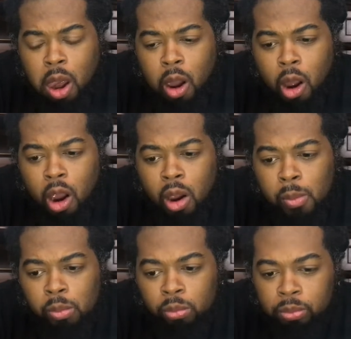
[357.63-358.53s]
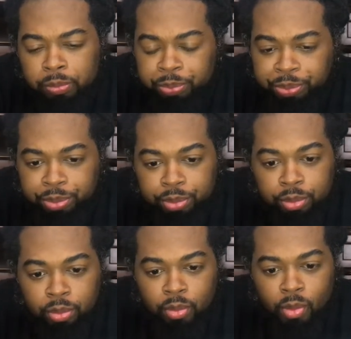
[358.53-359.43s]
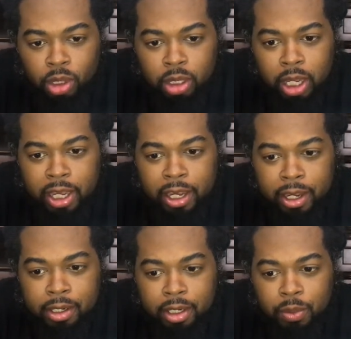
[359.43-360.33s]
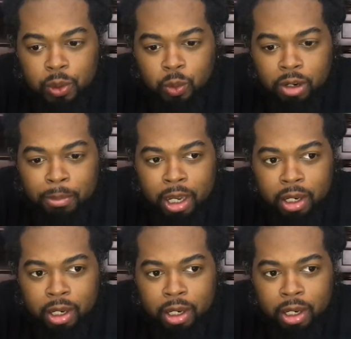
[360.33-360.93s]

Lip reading: and it was one of